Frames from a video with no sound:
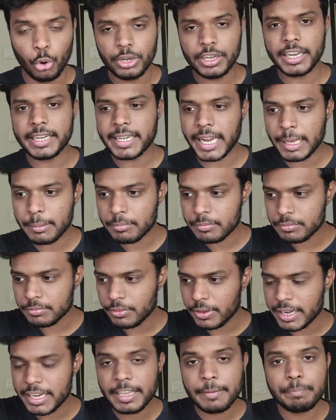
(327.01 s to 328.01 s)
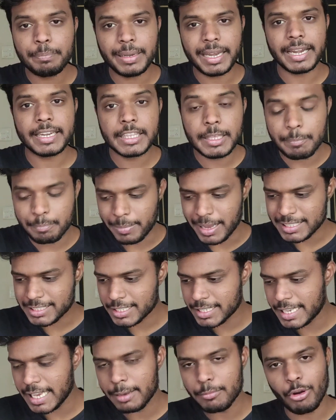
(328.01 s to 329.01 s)
The only time where he played the
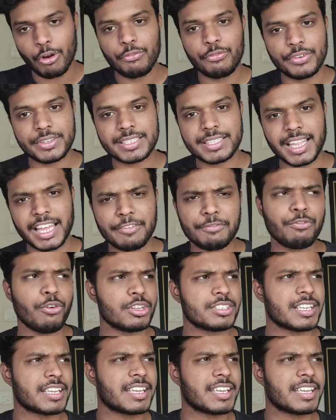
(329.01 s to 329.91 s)
best game of his life